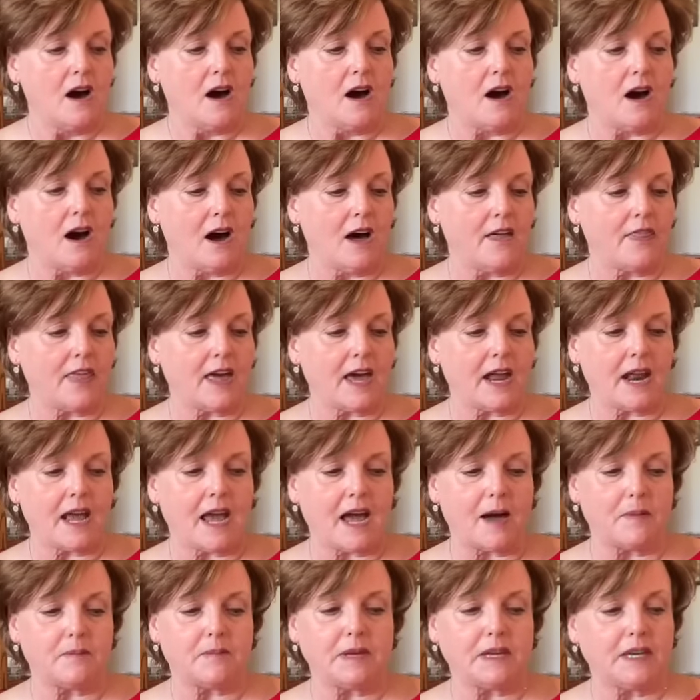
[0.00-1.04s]
On that
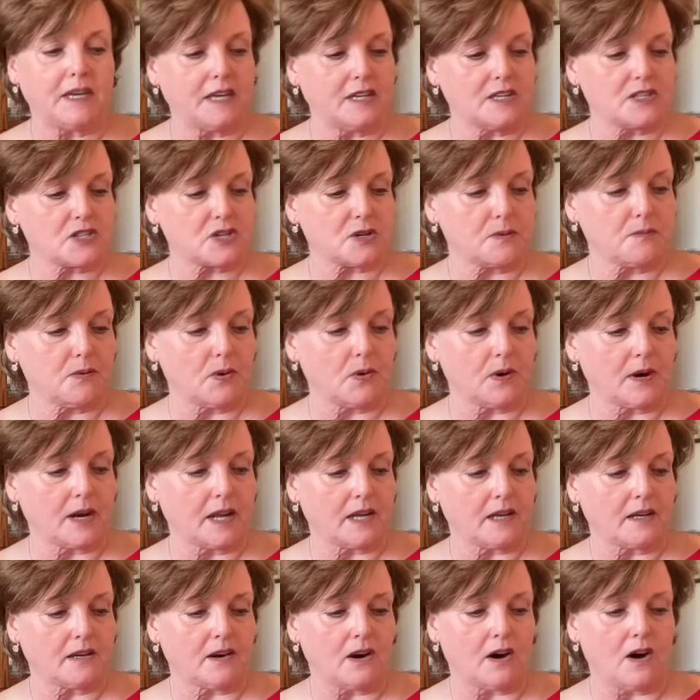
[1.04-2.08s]
happy Easter
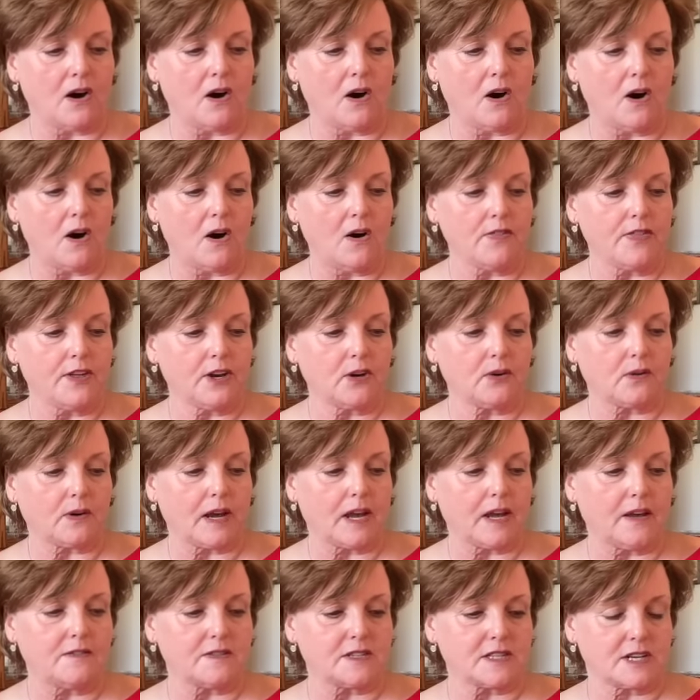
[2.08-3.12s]
morning, all the
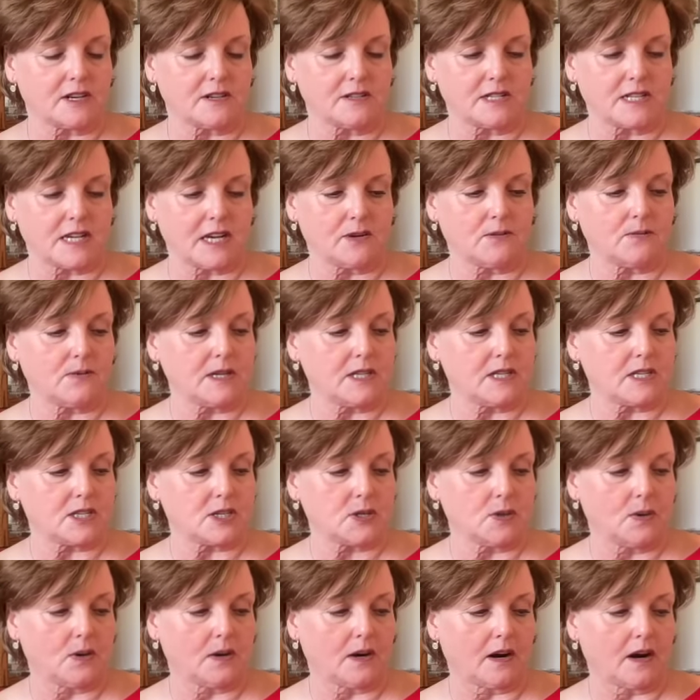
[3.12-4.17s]
graves their dead
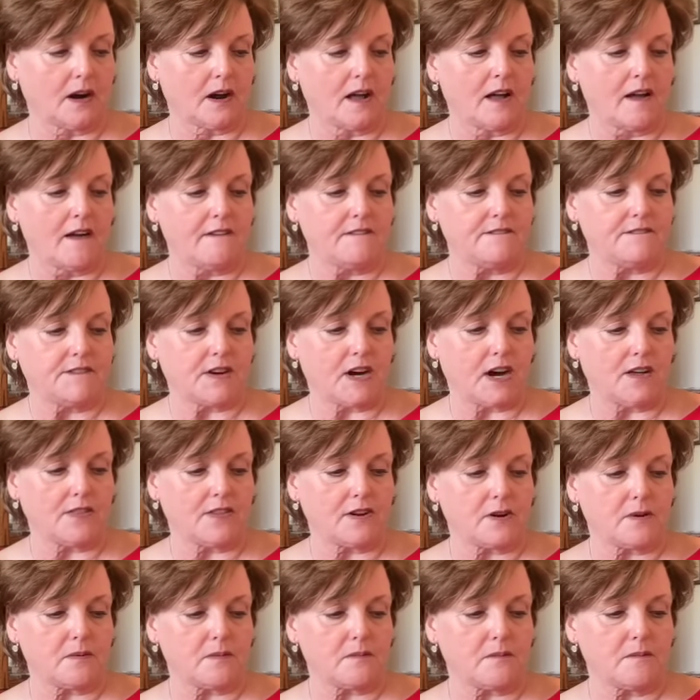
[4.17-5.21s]
restore.
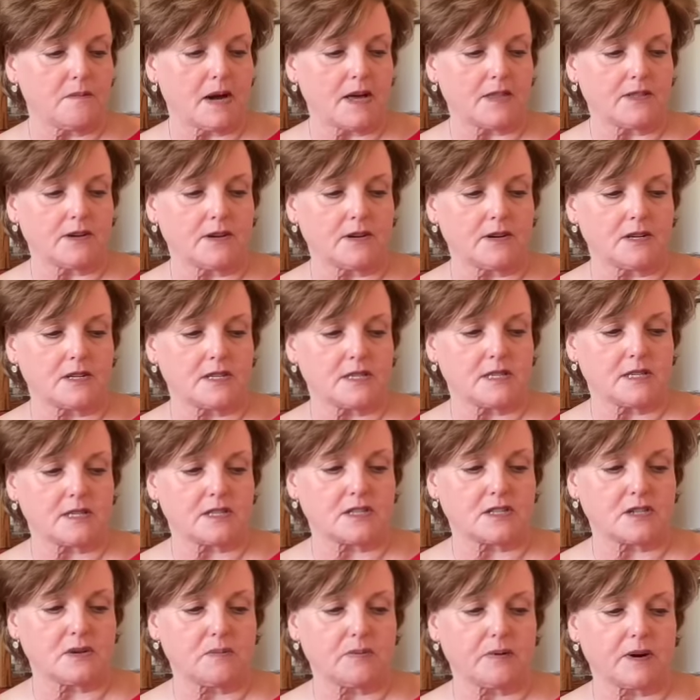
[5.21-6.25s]
Father, mother,
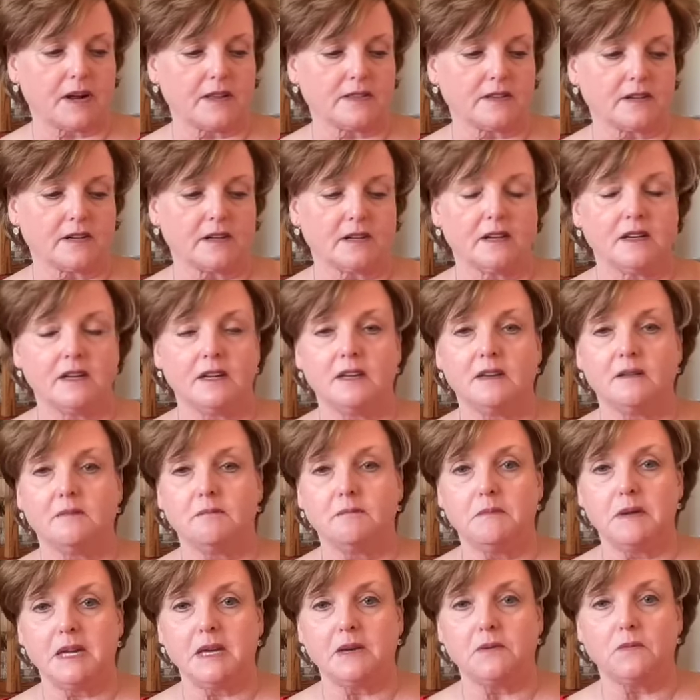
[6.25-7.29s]
sister, brother,
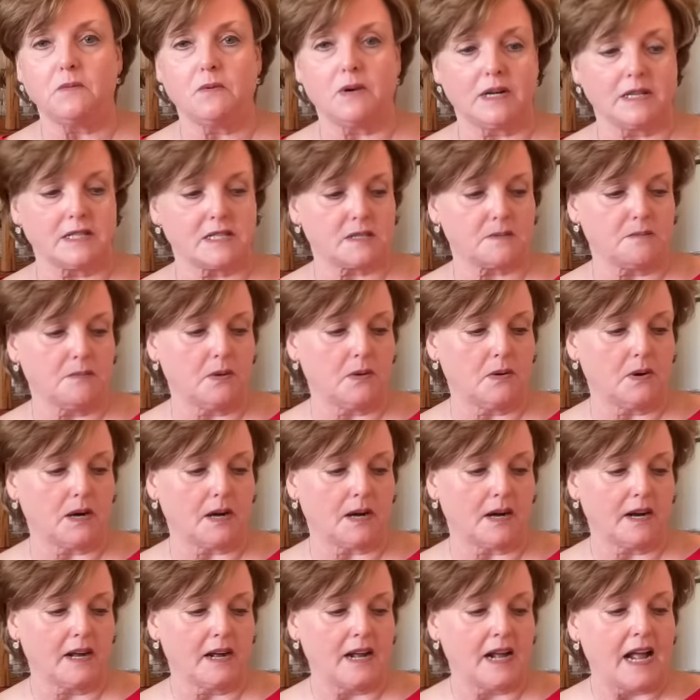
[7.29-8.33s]
meet once more."
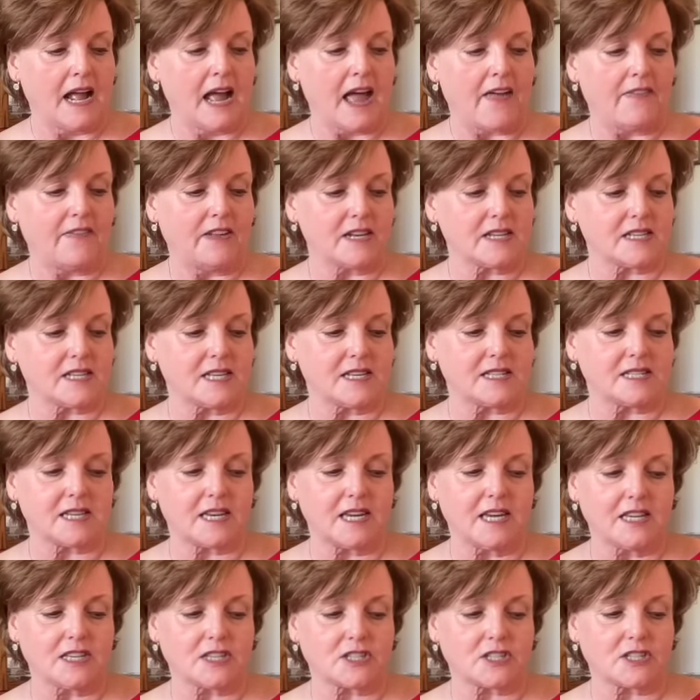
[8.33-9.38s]
And then it says
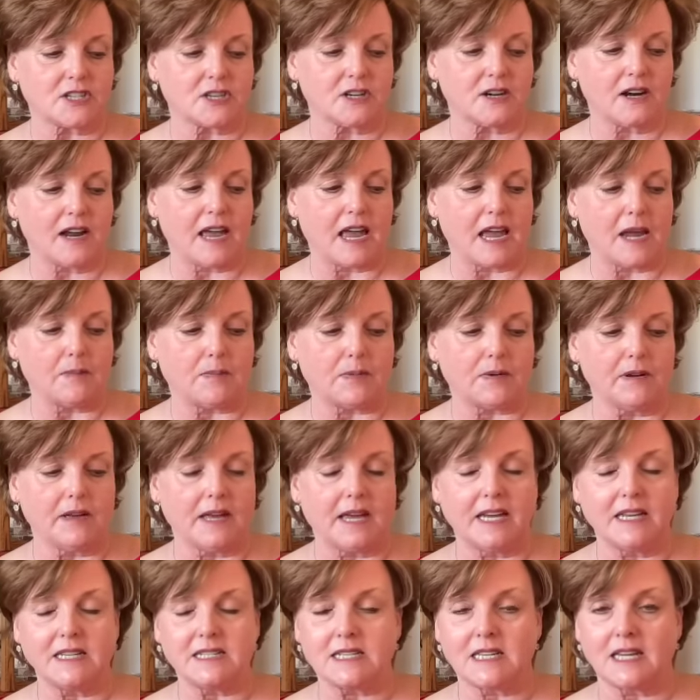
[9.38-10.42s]
Easter, April
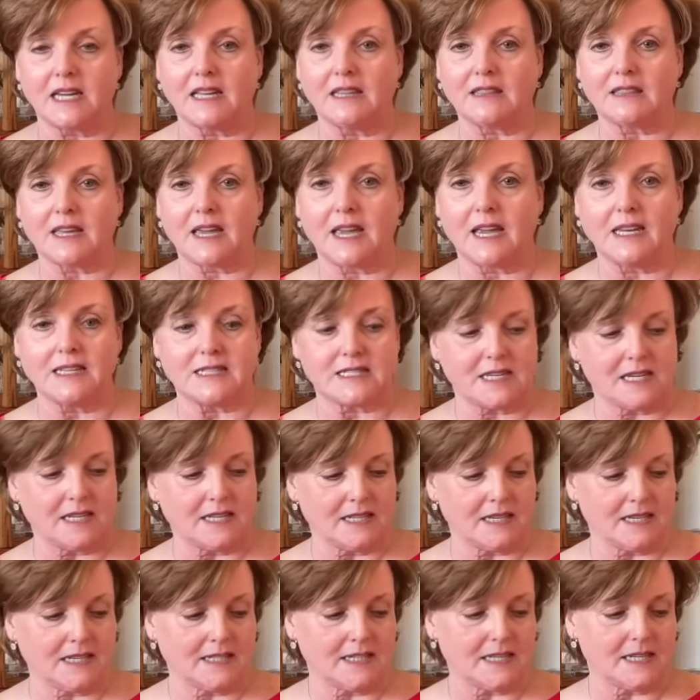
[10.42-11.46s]
18th,
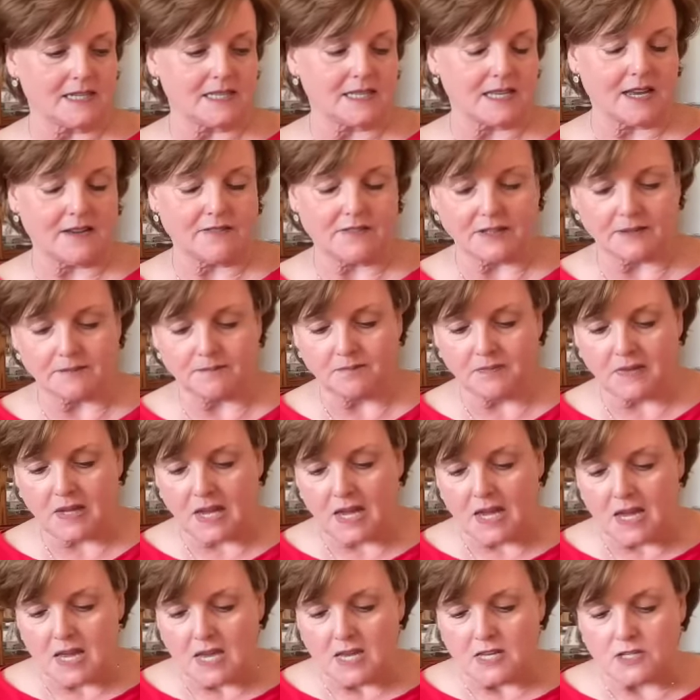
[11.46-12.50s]
1897.
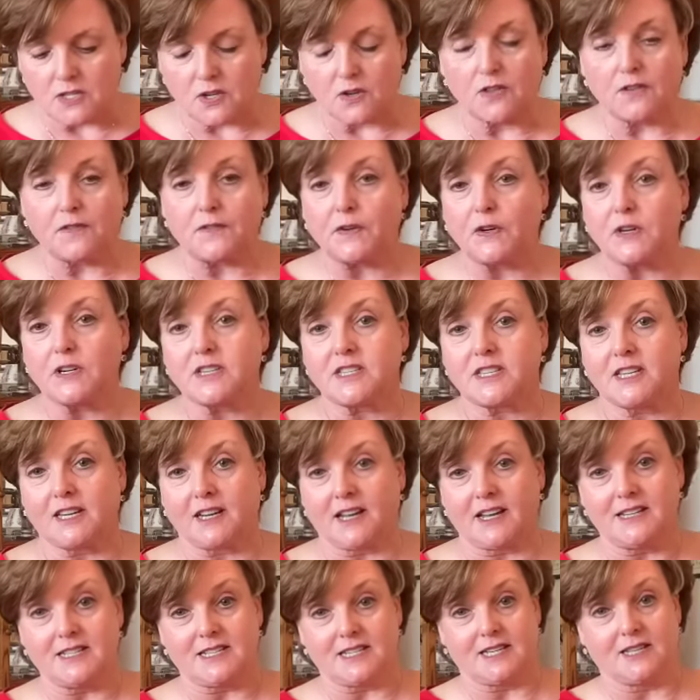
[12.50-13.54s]
So the first thing
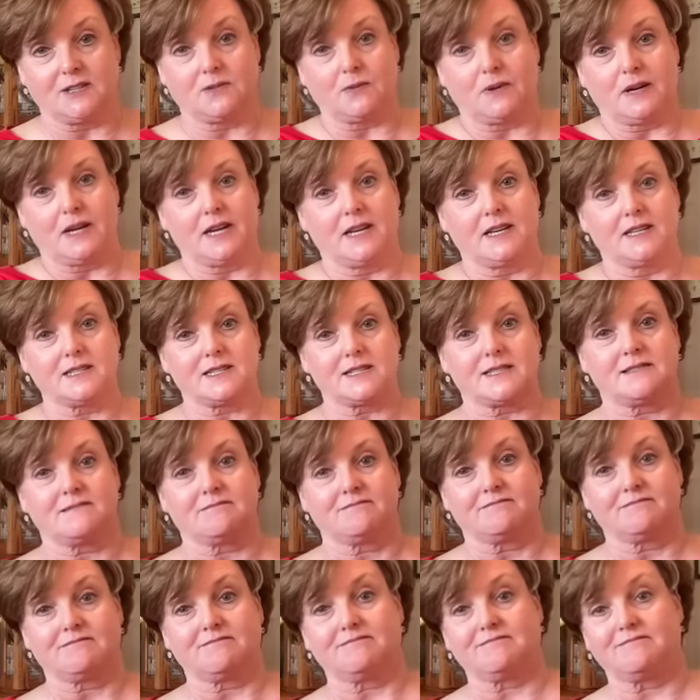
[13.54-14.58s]
I did was
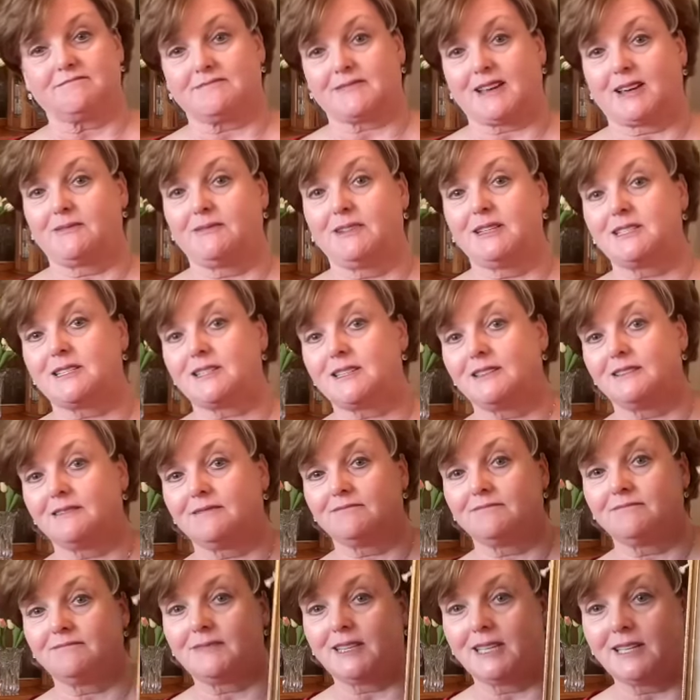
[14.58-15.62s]
I went to
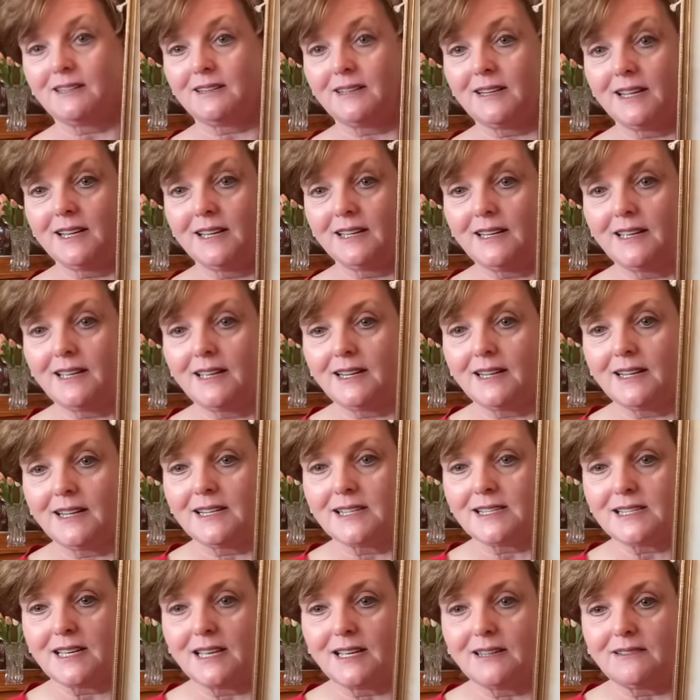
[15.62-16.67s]
the internet and I
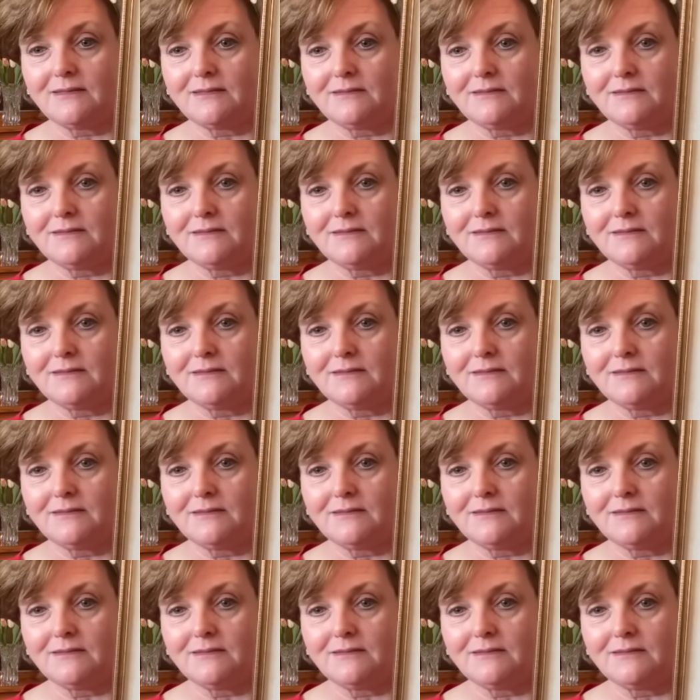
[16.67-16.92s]
said,